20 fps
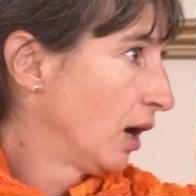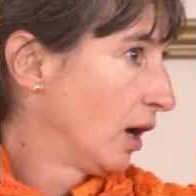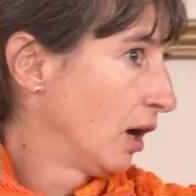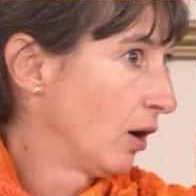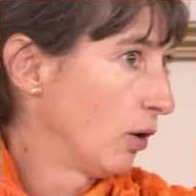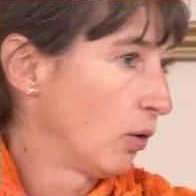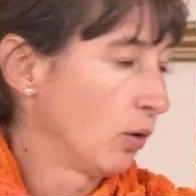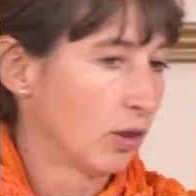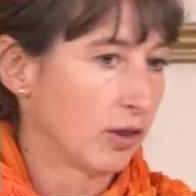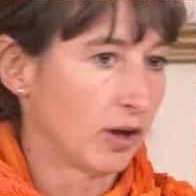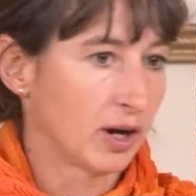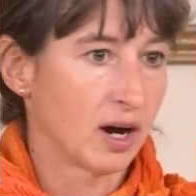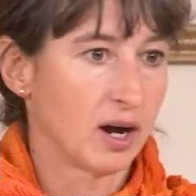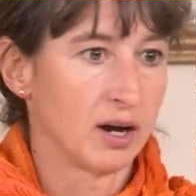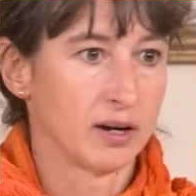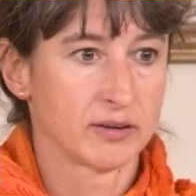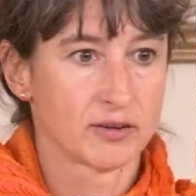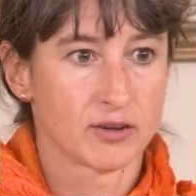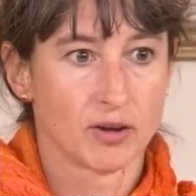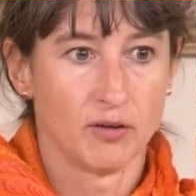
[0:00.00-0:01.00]
all the
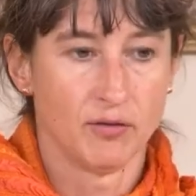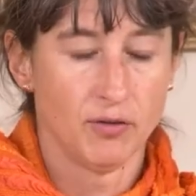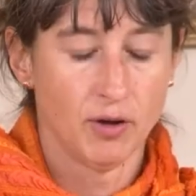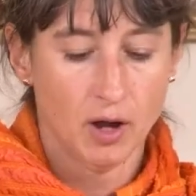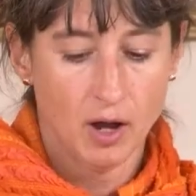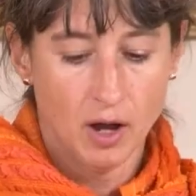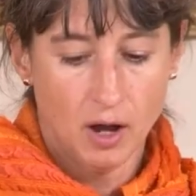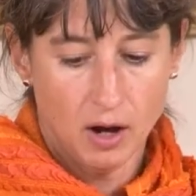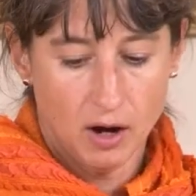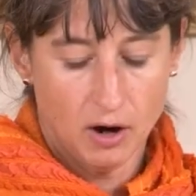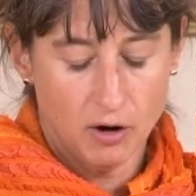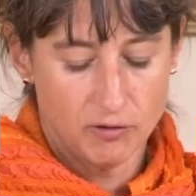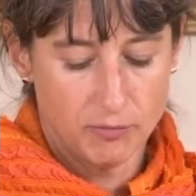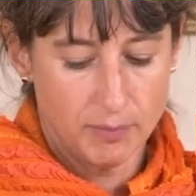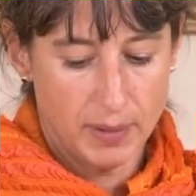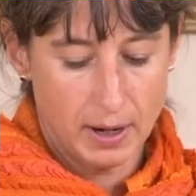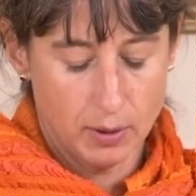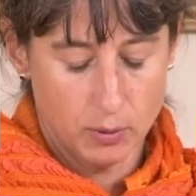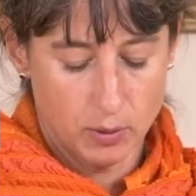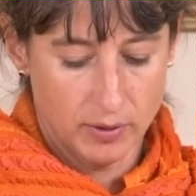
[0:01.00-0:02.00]
kinds of
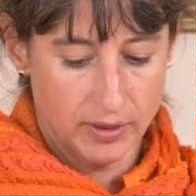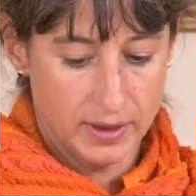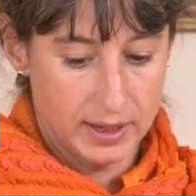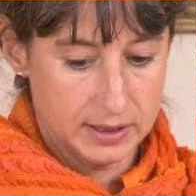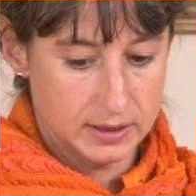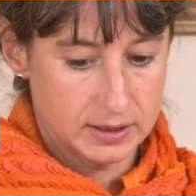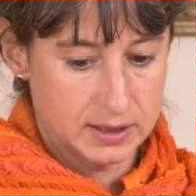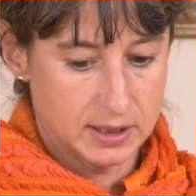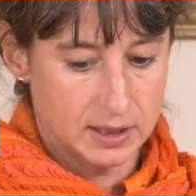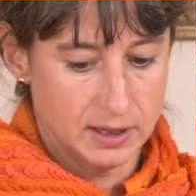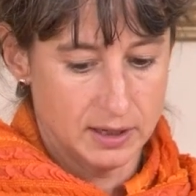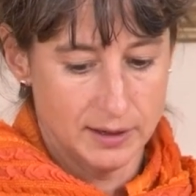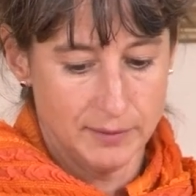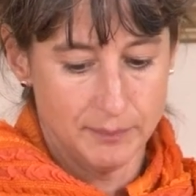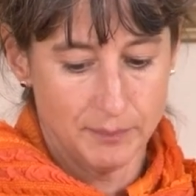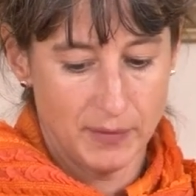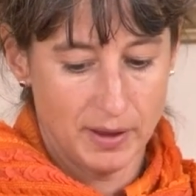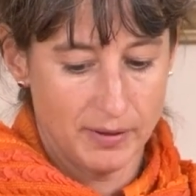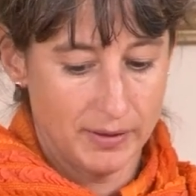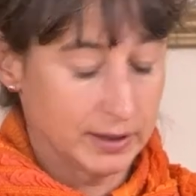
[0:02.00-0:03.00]
power
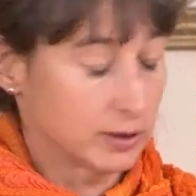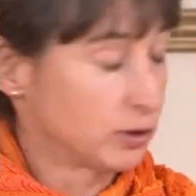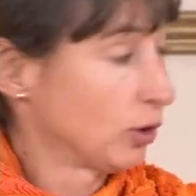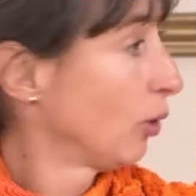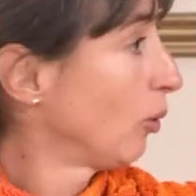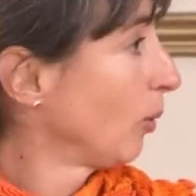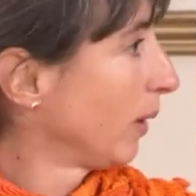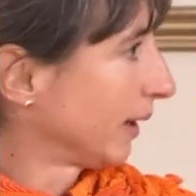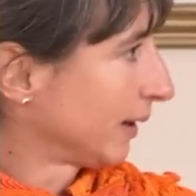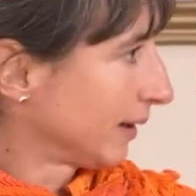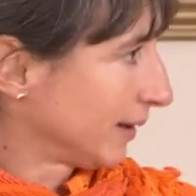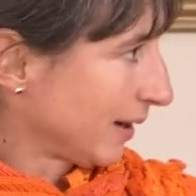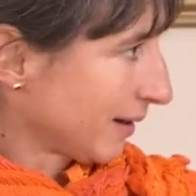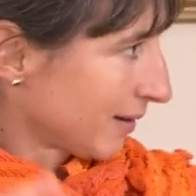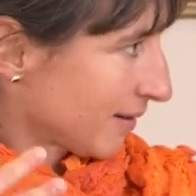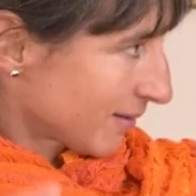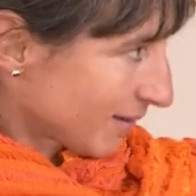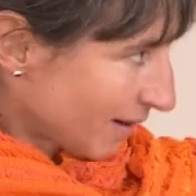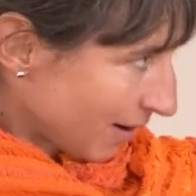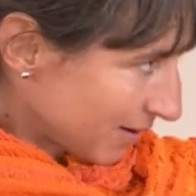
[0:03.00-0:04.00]
that Norway can
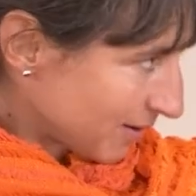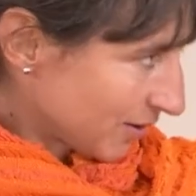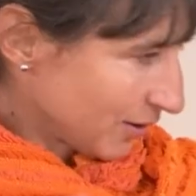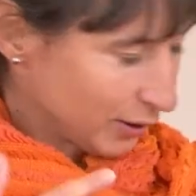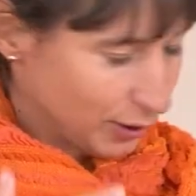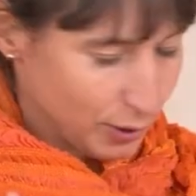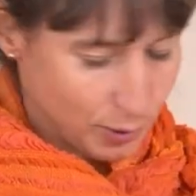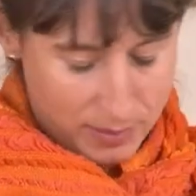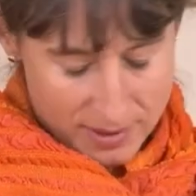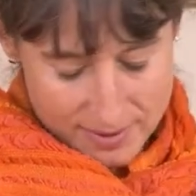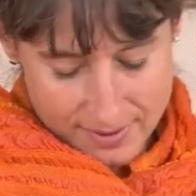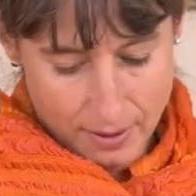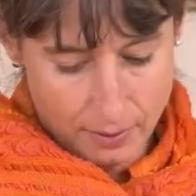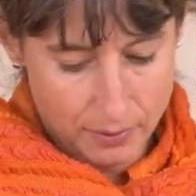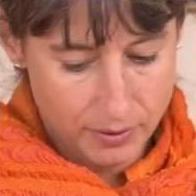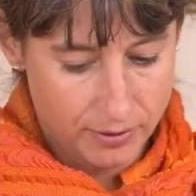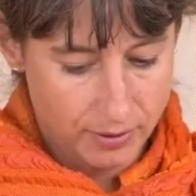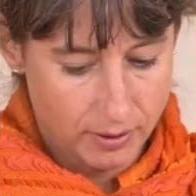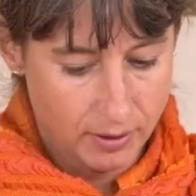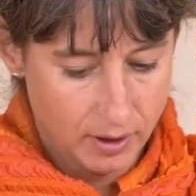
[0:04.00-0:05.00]
exercise in the global
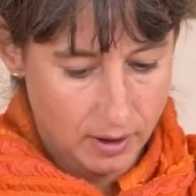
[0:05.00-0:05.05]
south.